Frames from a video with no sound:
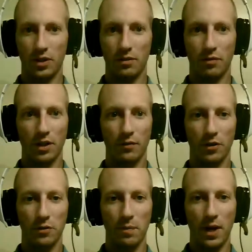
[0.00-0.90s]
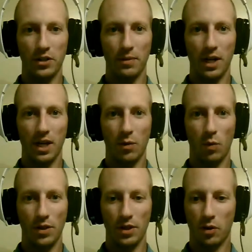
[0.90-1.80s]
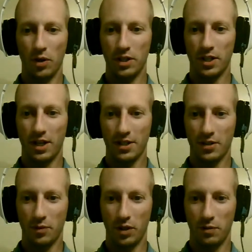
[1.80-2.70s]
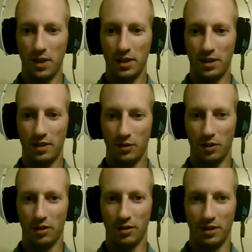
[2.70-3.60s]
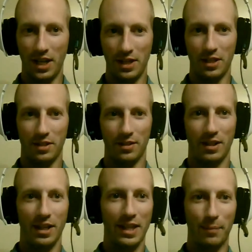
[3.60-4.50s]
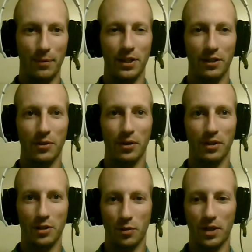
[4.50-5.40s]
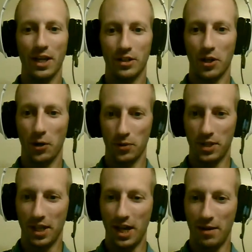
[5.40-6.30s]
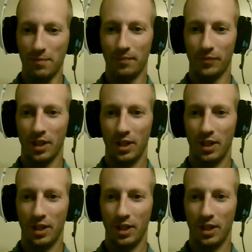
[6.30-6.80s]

for their first matchup, they won the coin toss, which meant, or in that particular coin toss, where they get to host the game.